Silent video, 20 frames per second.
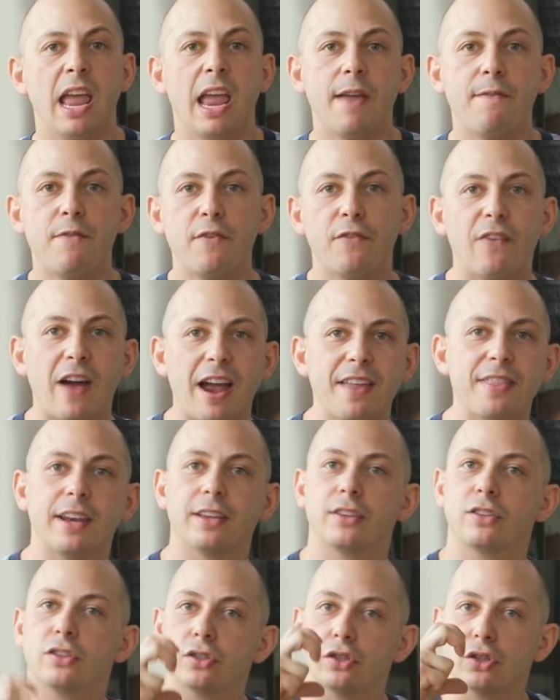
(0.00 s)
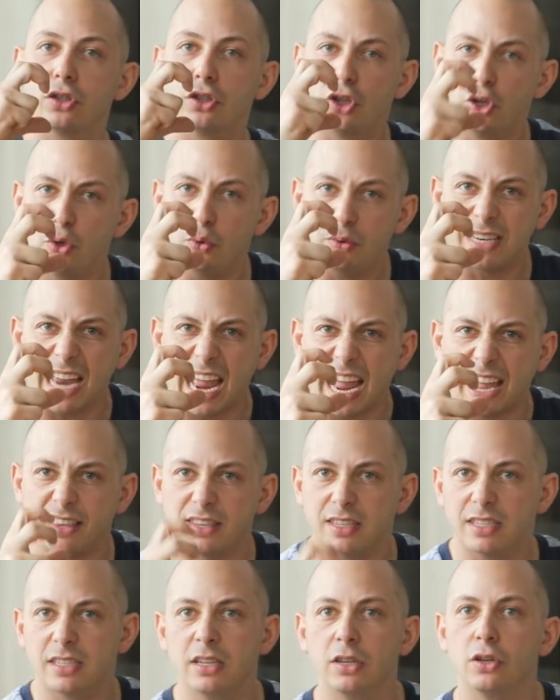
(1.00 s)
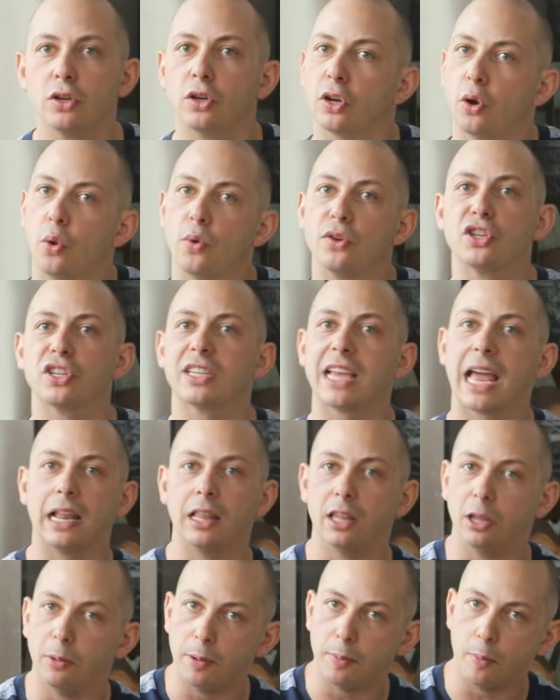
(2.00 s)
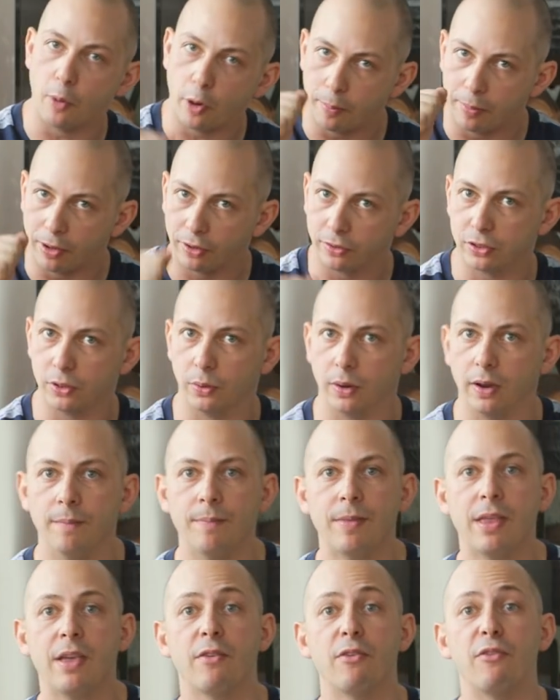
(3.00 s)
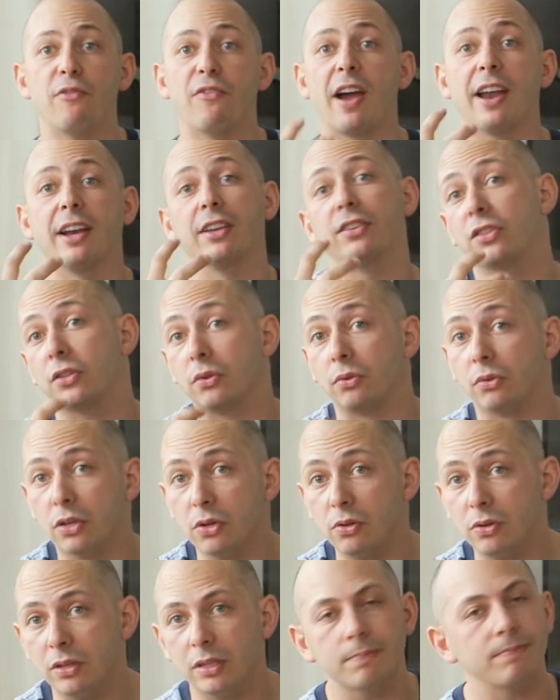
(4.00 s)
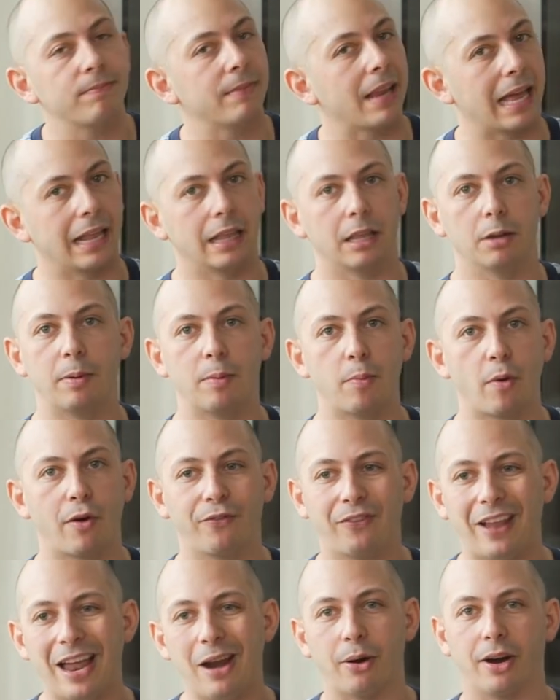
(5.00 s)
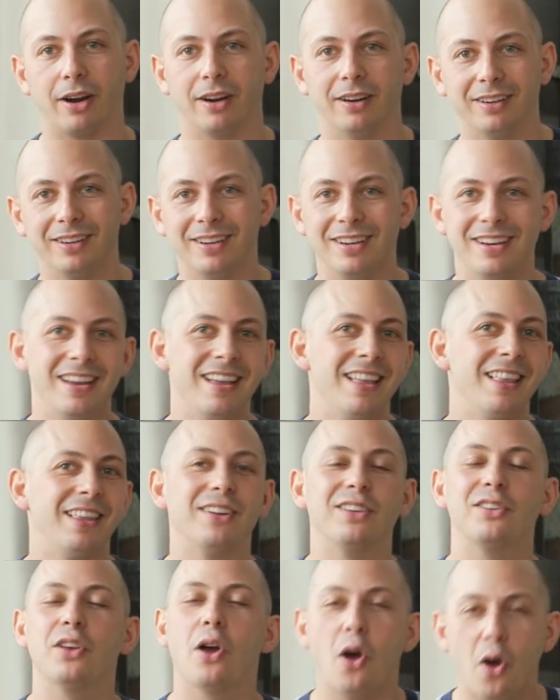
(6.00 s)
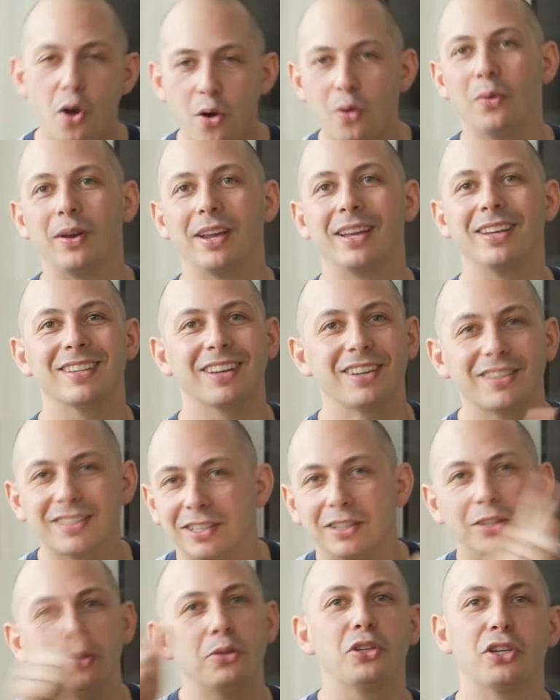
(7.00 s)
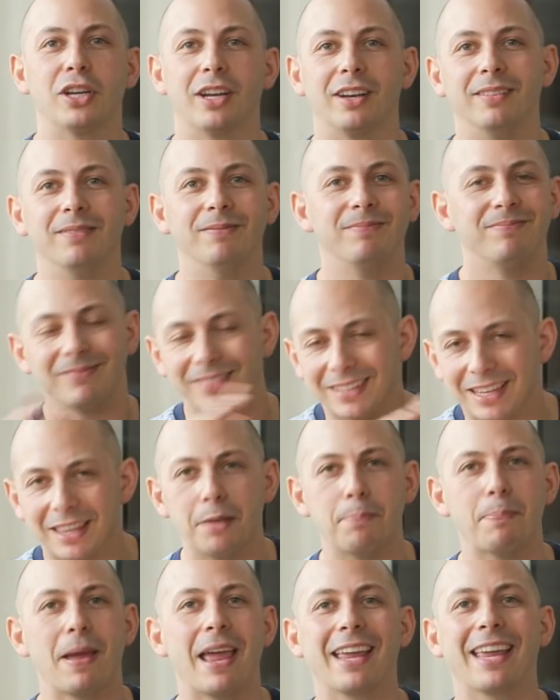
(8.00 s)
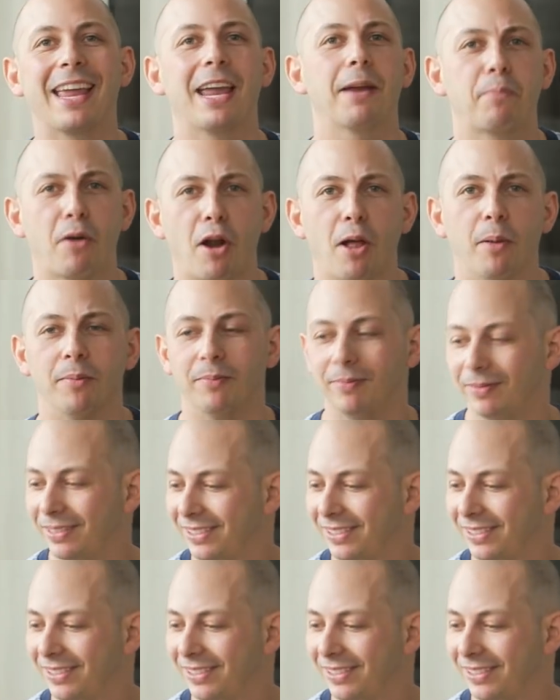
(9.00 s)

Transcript: If you find that it's too dense, you can always just add a little bit more milk to it. If you find it's too loose, add a little bit more flour. There's always a solution to the pancake problem.